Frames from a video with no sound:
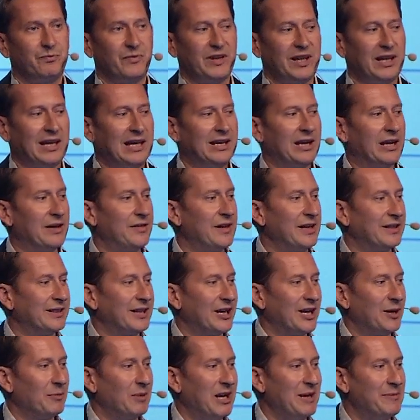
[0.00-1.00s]
and I think that
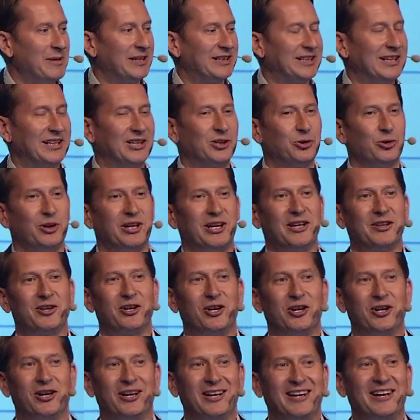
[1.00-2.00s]
I'm limited to
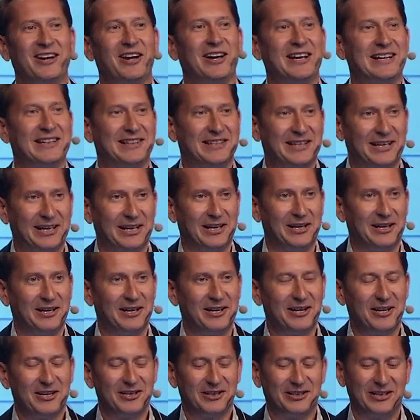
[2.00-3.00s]
another
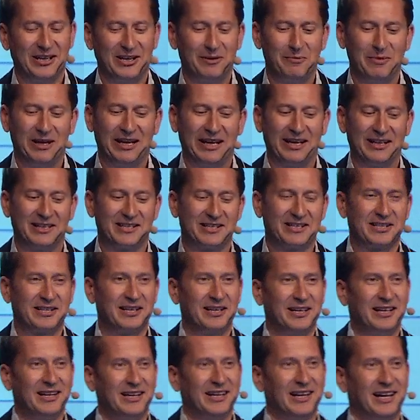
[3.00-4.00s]
19 minutes,
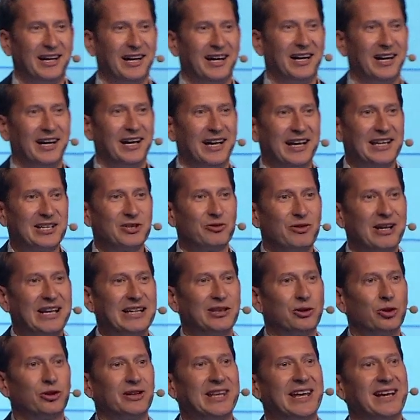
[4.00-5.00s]
is really
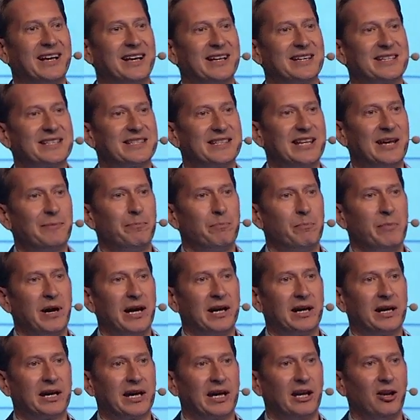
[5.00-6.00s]
to take a step
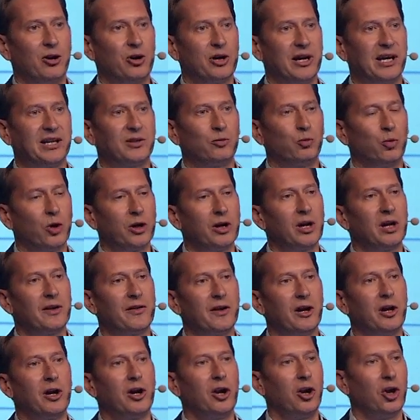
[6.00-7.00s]
back and look at what are
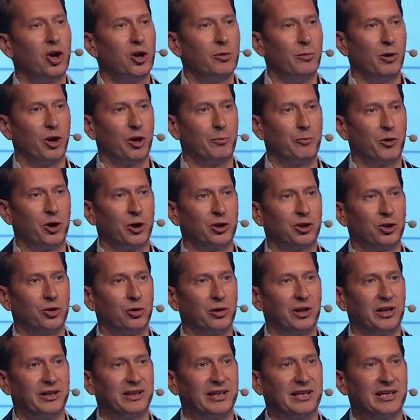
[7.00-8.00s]
the global
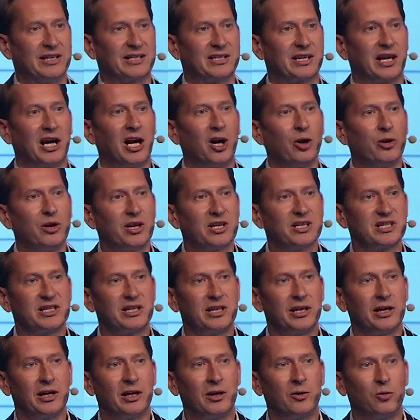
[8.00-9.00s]
opportunities. How does
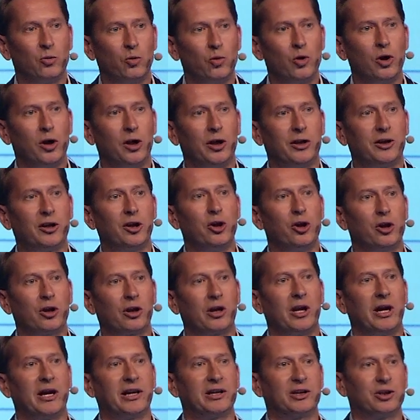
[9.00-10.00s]
the world look
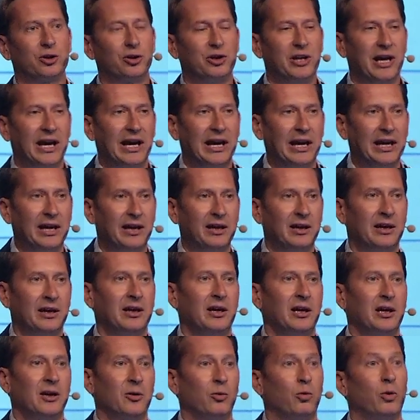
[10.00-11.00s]
like today?
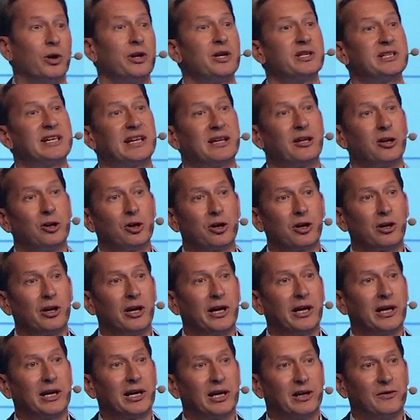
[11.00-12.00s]
What does it look
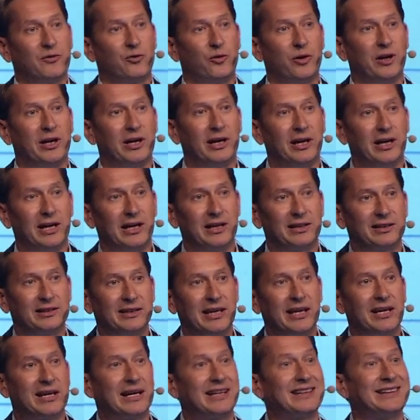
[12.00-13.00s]
like if we
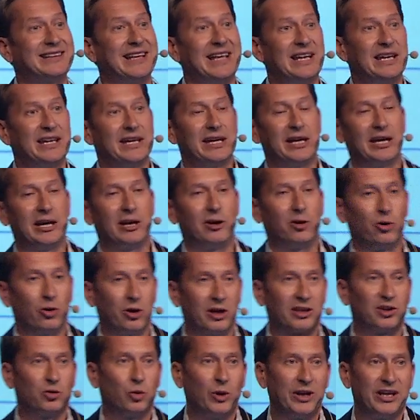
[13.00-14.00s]
take a 10-year or
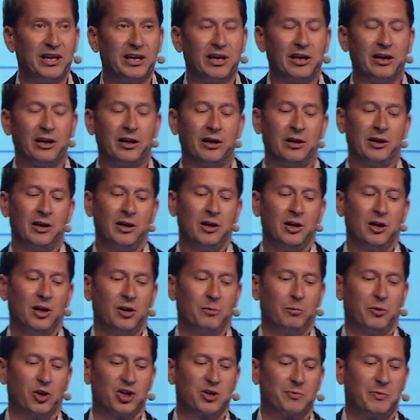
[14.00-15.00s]
a 20-year
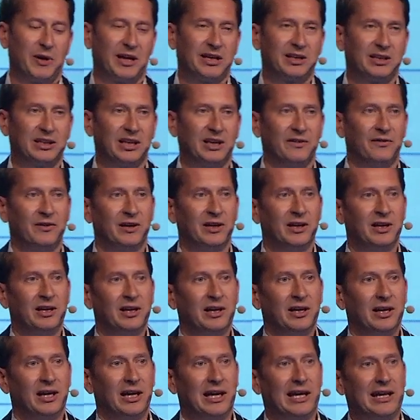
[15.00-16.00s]
perspective?
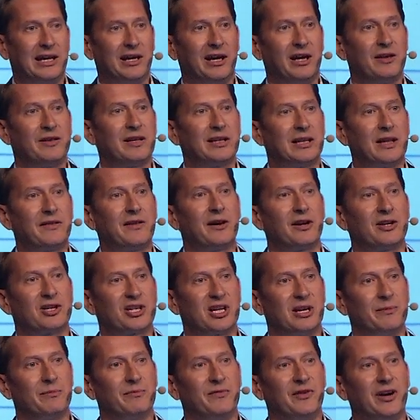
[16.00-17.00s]
And I think that there are
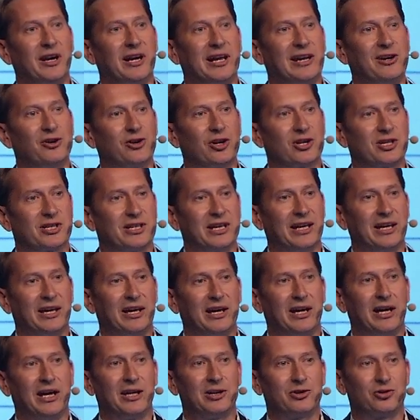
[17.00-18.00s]
some very interesting
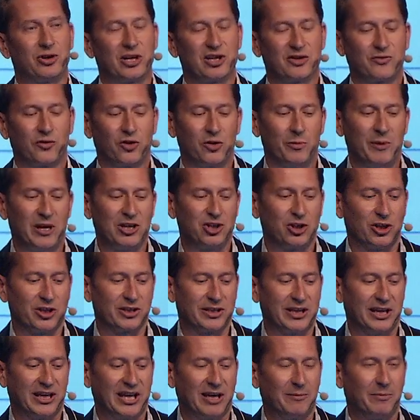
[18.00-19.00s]
transformations
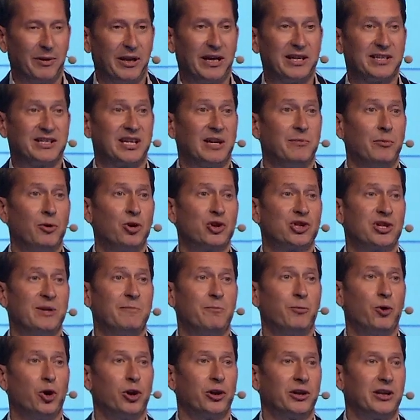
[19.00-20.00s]
taking place. And most
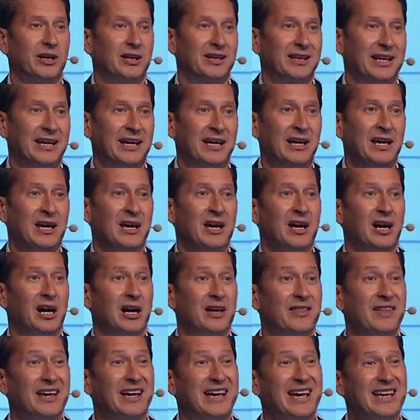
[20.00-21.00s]
importantly, I
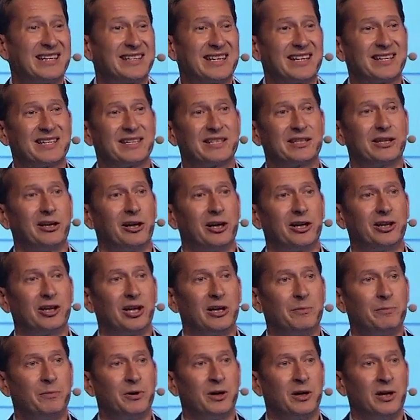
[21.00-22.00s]
think as a
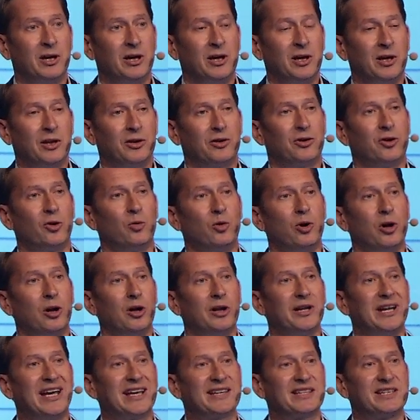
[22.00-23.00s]
startup, the
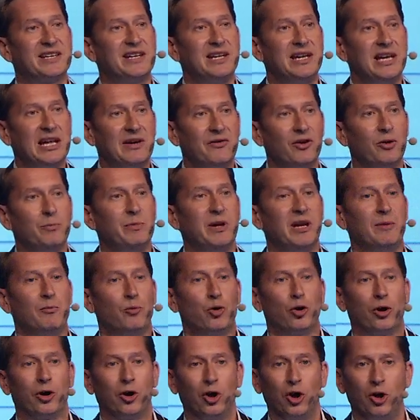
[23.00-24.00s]
world has never been
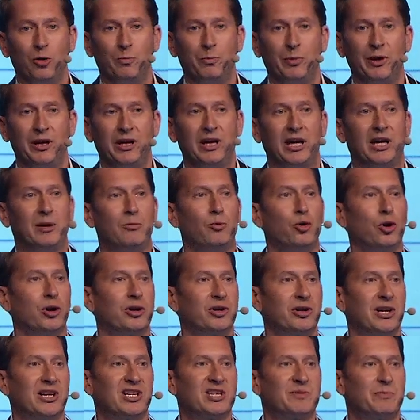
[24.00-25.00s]
more open and more
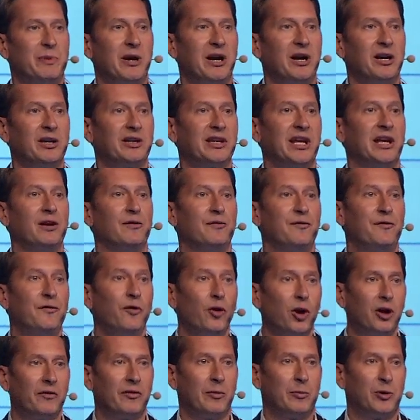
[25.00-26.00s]
transparent and
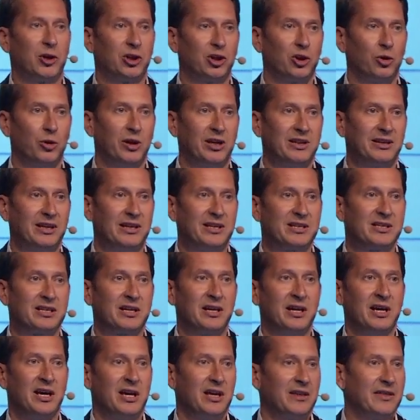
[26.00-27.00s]
full of opportunities
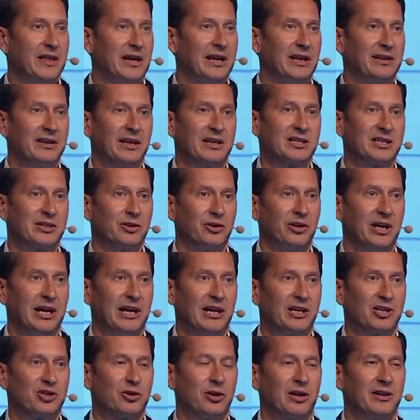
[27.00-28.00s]
than it is
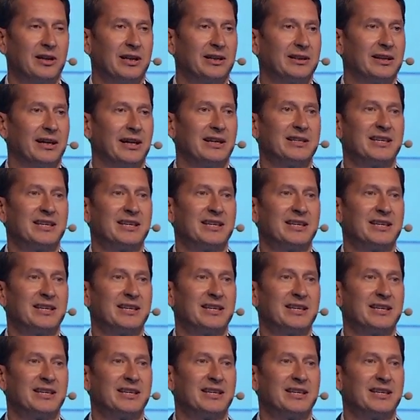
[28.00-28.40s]
today. So I think that it's